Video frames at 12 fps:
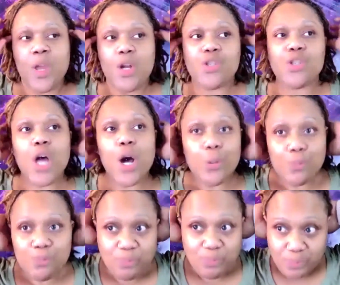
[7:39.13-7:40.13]
So,
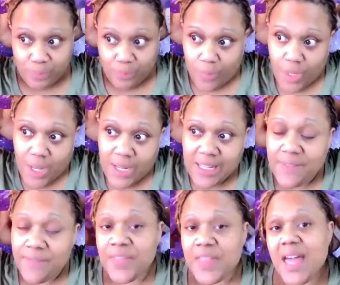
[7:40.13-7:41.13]

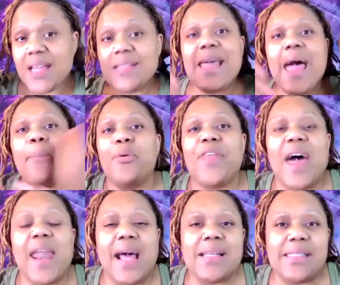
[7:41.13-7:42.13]
given the example
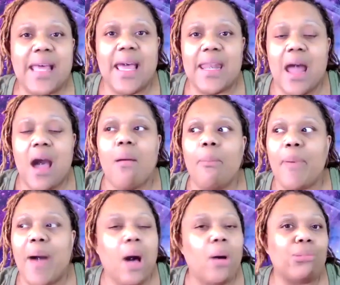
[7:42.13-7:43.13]
that I said
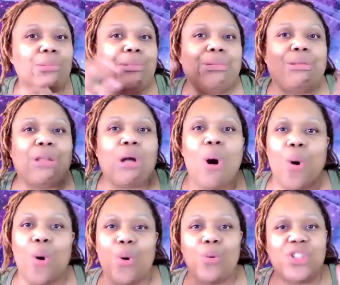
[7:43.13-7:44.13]
about the
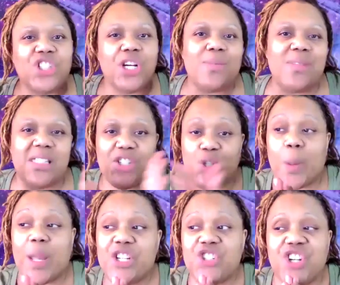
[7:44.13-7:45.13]
whole gym
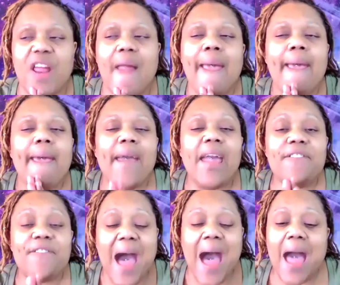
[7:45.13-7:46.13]
situation,
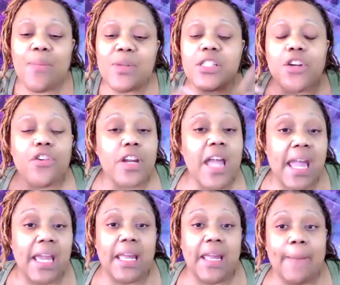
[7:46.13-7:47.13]
if I was
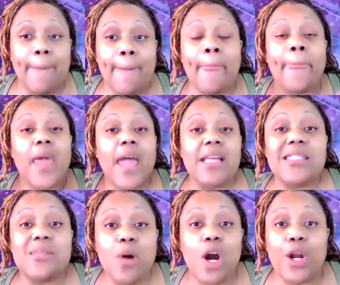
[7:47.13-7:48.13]
creating a
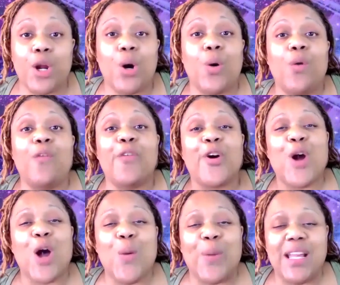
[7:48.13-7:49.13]
SMART goal for
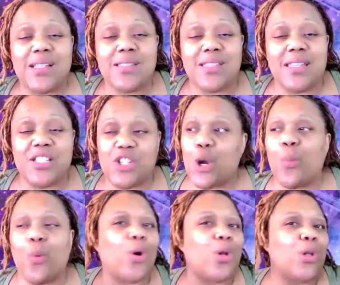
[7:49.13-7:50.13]
going to the gym
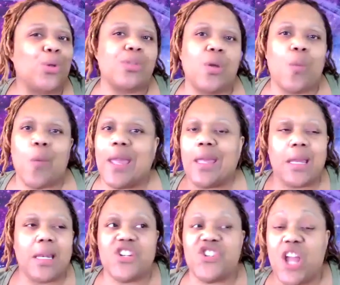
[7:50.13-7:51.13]
or losing weight,
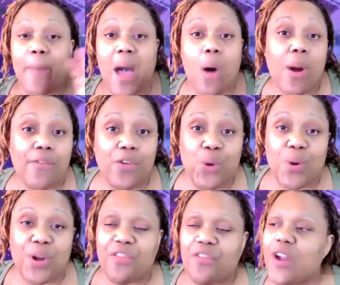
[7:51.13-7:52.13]
get in shape, however you
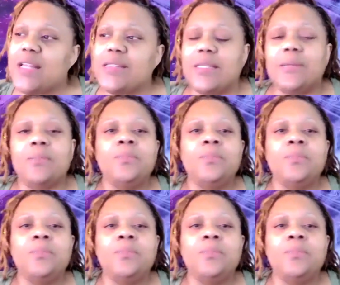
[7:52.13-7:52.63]
want to phrase it,